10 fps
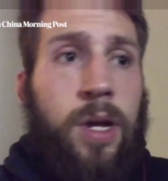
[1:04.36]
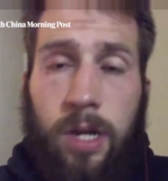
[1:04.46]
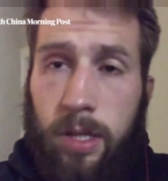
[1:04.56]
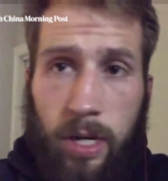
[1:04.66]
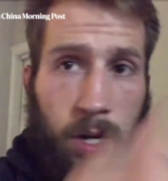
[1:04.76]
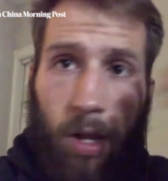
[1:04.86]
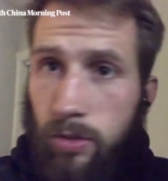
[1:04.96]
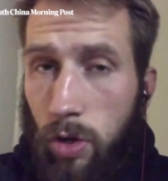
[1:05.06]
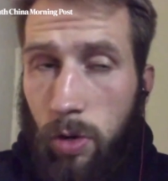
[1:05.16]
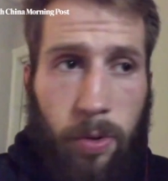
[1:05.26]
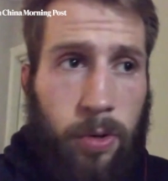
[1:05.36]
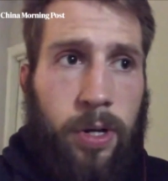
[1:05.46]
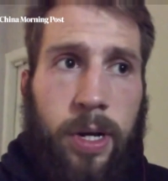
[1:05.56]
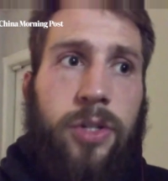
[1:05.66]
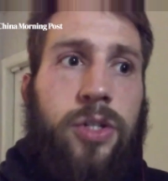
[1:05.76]
and then in
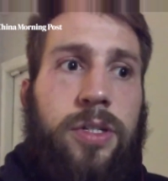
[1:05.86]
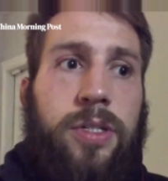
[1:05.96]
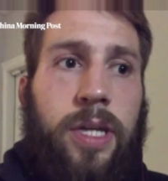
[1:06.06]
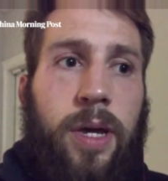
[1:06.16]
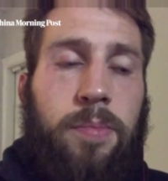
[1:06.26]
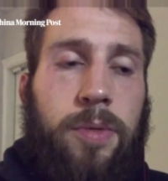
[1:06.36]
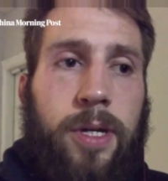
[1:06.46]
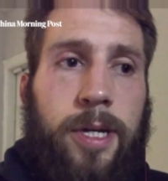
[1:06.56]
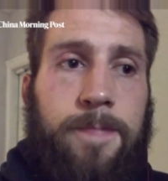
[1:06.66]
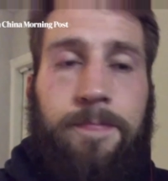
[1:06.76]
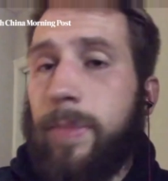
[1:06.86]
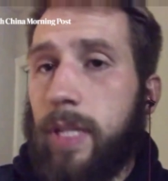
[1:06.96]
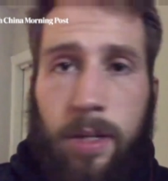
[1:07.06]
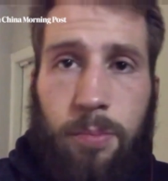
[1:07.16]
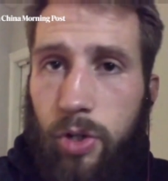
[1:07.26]
October, and it just kept
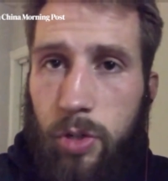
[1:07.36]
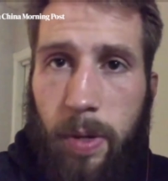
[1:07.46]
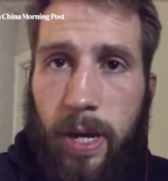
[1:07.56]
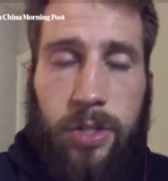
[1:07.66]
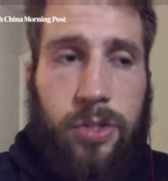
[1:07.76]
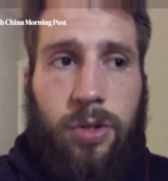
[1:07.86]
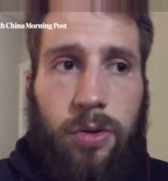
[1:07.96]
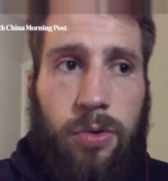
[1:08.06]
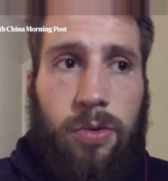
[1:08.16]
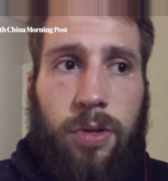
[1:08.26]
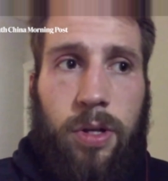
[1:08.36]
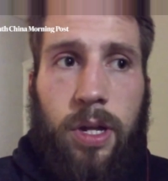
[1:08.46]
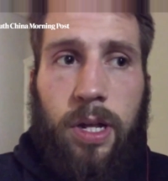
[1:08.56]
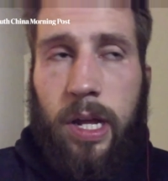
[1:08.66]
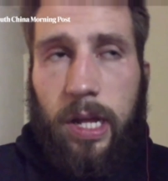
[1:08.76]
getting pushed back. So
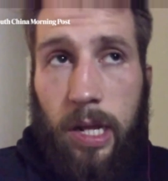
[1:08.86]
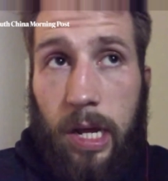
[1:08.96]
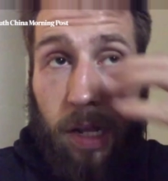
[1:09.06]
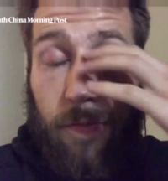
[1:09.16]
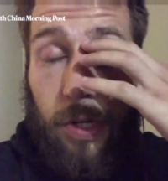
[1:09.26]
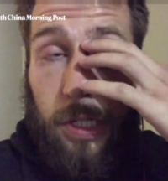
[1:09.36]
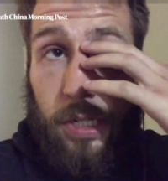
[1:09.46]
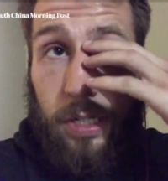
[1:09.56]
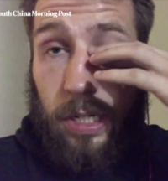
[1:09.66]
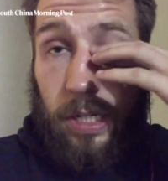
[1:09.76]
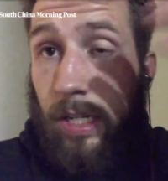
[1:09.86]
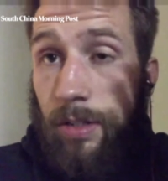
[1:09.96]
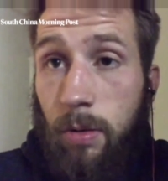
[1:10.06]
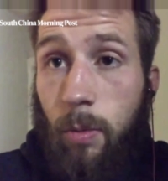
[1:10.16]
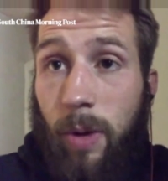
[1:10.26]
I definitely didn't
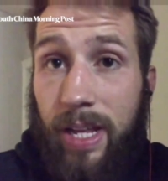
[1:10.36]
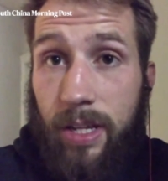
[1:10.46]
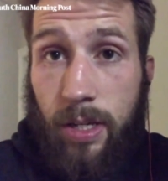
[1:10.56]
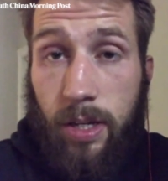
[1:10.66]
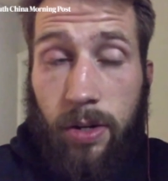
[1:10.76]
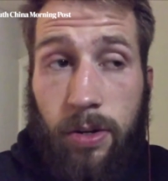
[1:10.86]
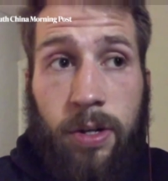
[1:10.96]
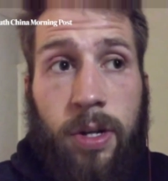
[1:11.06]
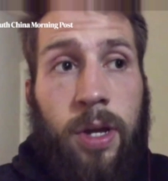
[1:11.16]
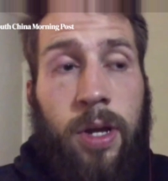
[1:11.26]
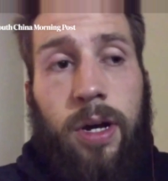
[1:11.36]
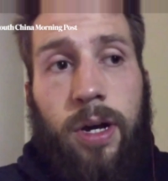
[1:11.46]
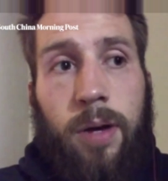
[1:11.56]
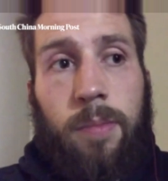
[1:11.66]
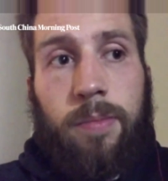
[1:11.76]
intend on waiting a year.
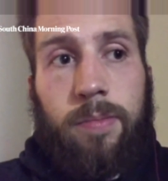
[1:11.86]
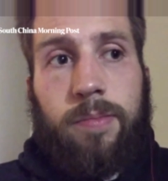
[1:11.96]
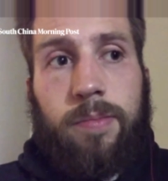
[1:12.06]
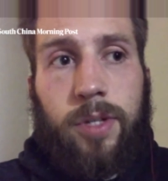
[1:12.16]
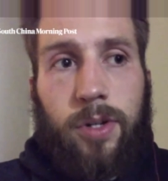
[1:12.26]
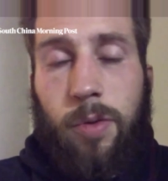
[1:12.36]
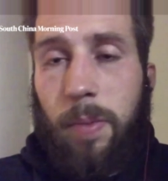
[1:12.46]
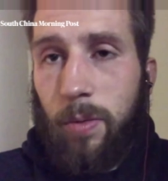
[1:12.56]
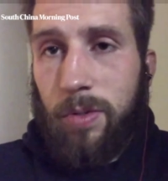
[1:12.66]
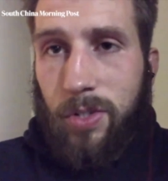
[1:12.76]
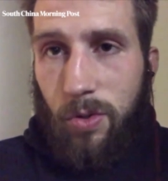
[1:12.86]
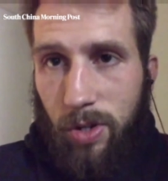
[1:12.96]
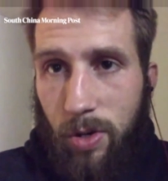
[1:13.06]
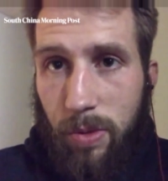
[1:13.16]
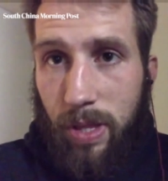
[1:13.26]
Nobody wants to go a
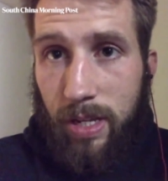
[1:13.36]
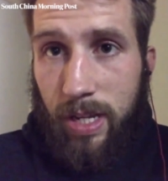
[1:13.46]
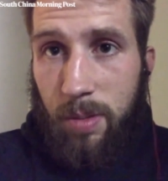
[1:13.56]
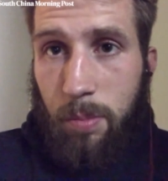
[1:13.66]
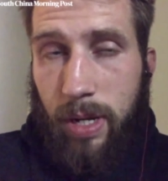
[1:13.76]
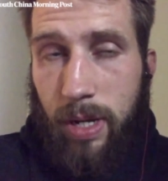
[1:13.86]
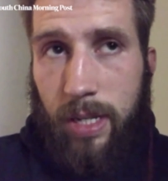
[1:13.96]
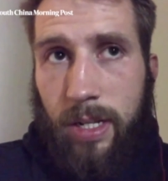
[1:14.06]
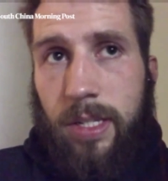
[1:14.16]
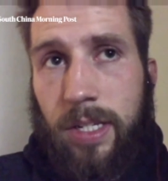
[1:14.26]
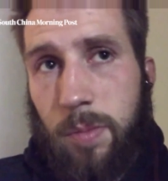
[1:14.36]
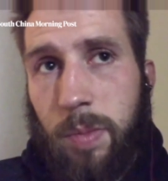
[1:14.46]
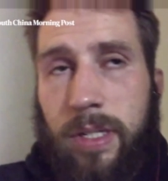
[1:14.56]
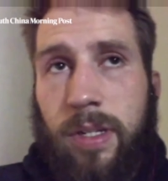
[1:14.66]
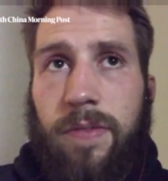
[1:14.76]
year without getting paid. It's
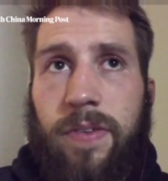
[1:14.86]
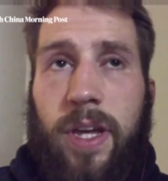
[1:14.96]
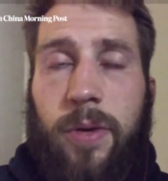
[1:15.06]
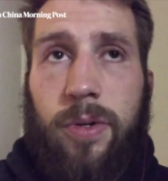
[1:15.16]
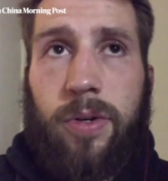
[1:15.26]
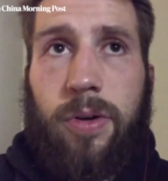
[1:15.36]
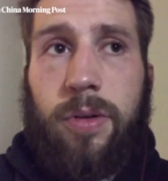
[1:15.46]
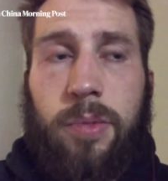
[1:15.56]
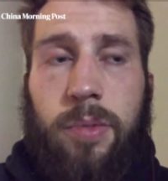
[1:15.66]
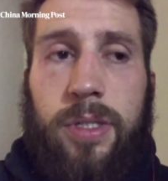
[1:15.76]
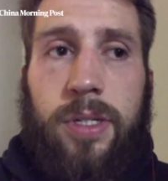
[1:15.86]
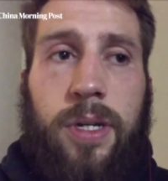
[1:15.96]
been tough in that regard, but